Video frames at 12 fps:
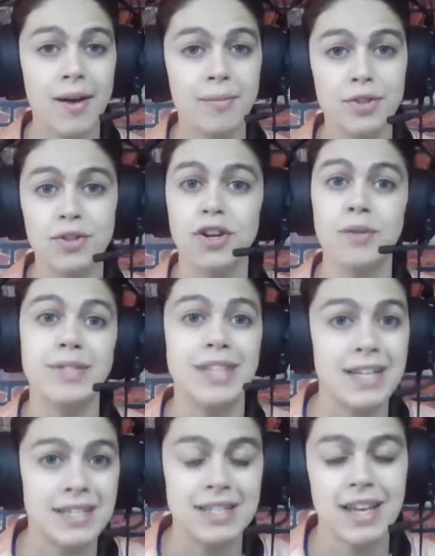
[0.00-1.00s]

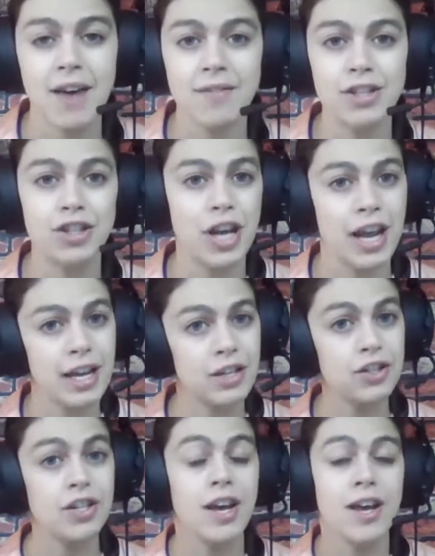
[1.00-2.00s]
circumstances haven't
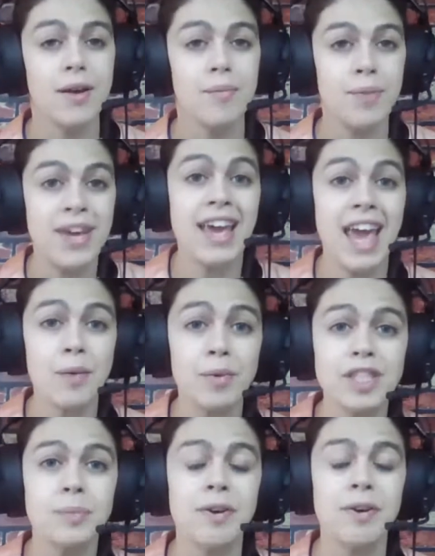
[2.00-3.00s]
changed, being able
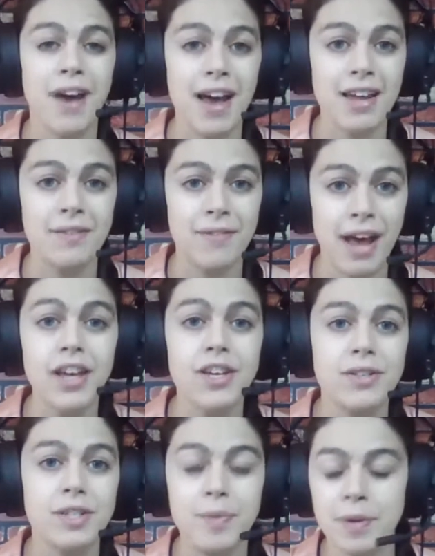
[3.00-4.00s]
to provide
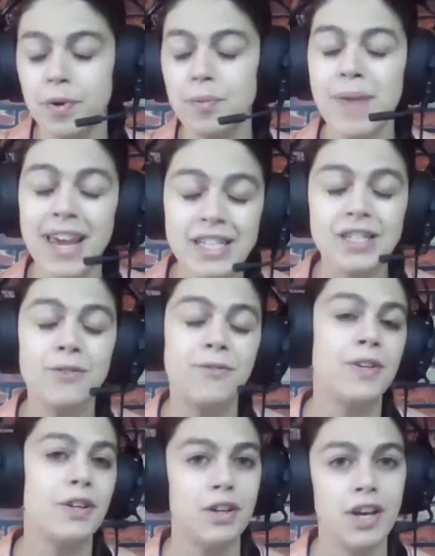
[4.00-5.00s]
value to people makes you
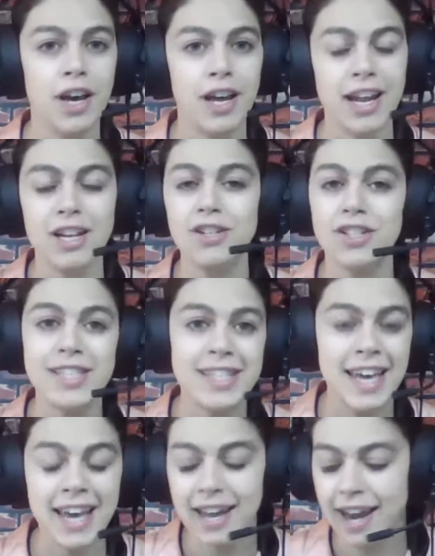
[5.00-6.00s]
feel good, and you
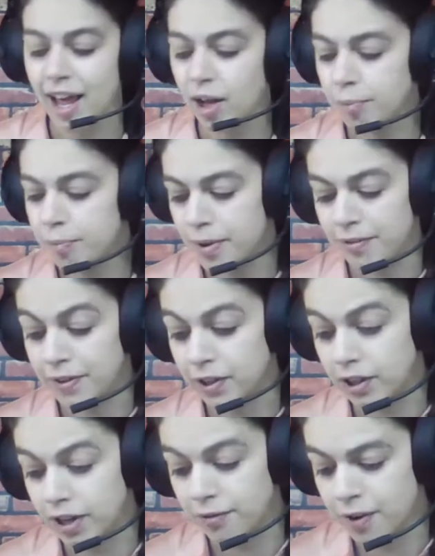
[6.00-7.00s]
just can't help but
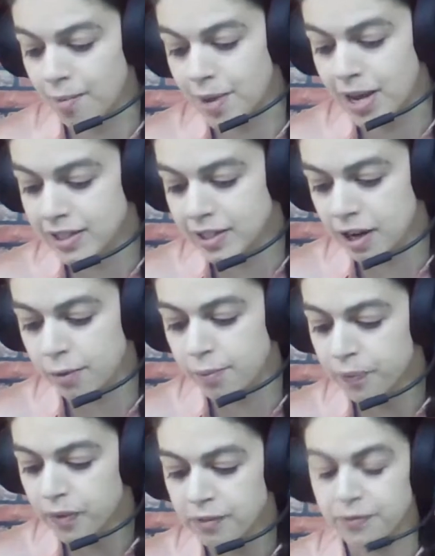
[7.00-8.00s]
feel good from it. So
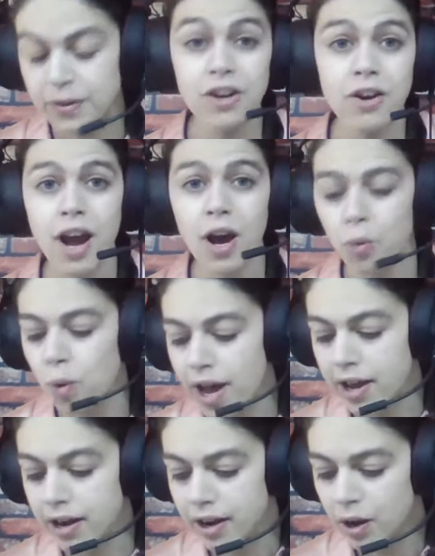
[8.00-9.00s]
figure out what